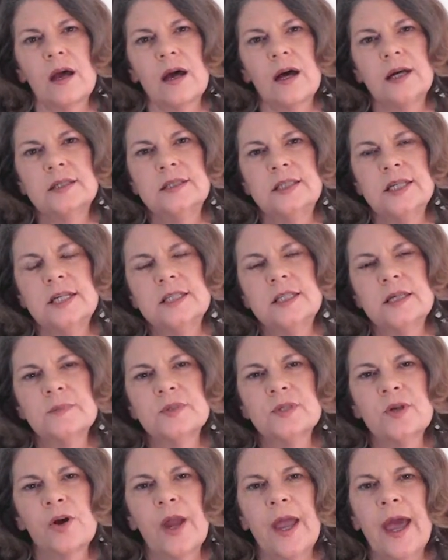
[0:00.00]

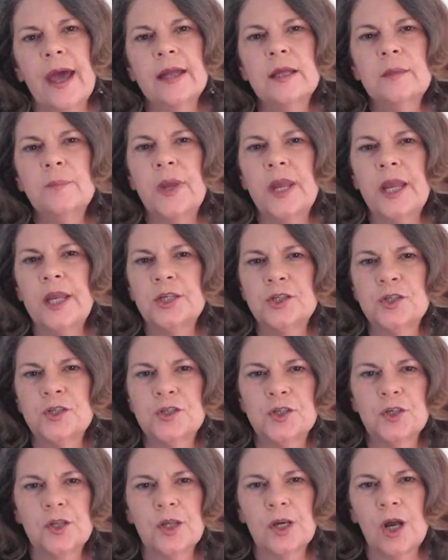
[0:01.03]
Addendums are added pages
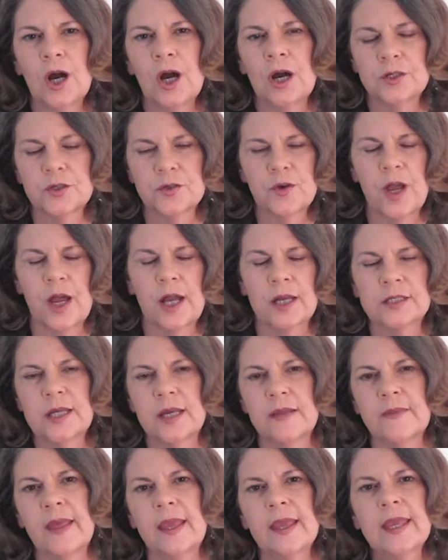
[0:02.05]
to the contract,
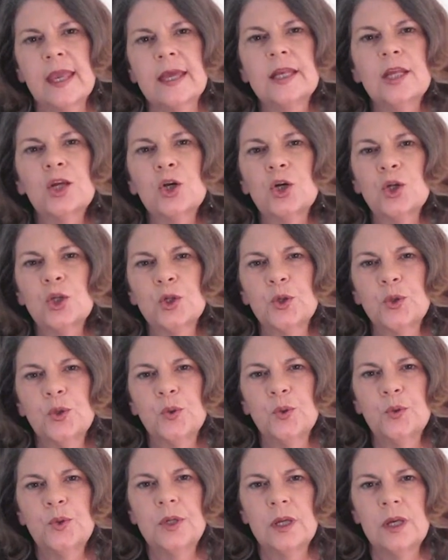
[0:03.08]
and they can
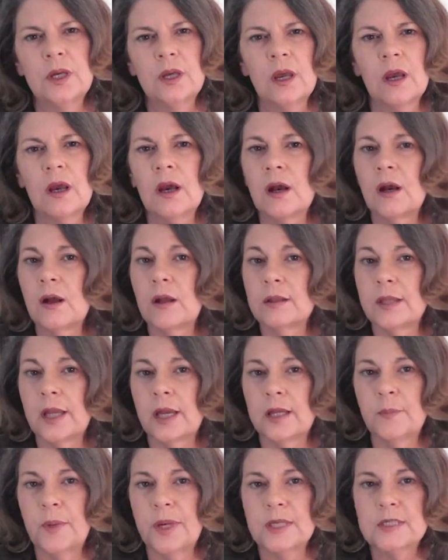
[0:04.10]
include
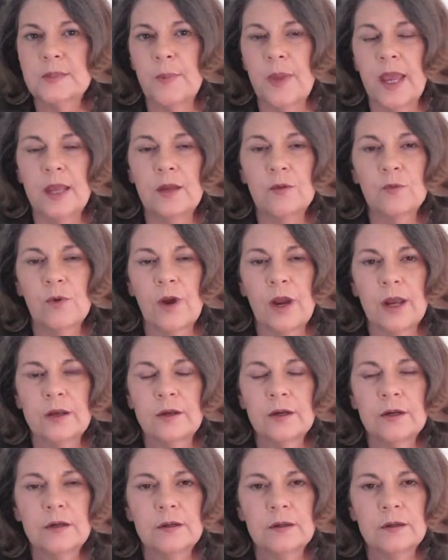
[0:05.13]
lead-based paint
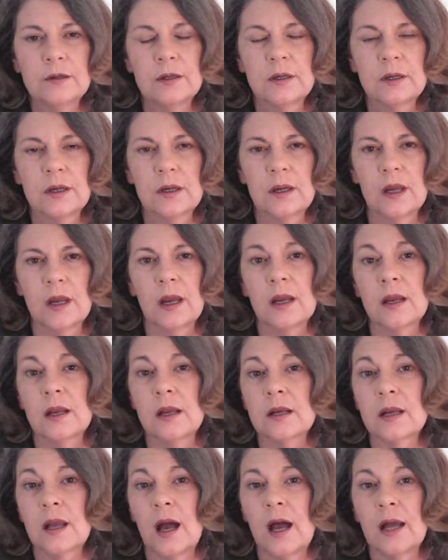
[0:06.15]
writer,
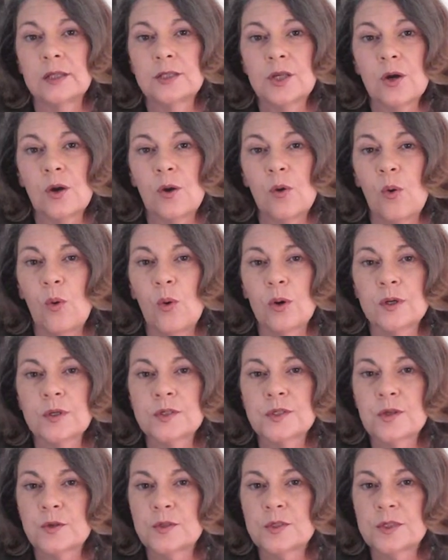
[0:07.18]
condo or
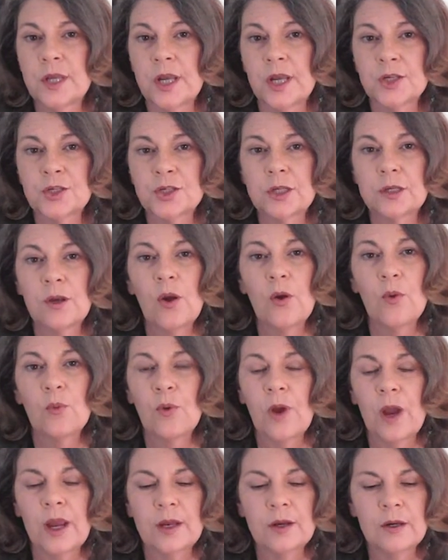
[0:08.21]
association
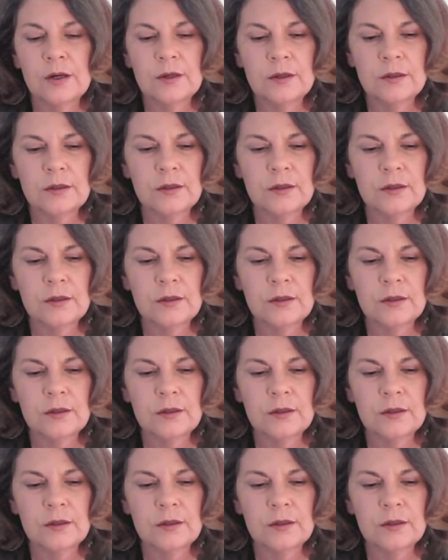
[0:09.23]
writer,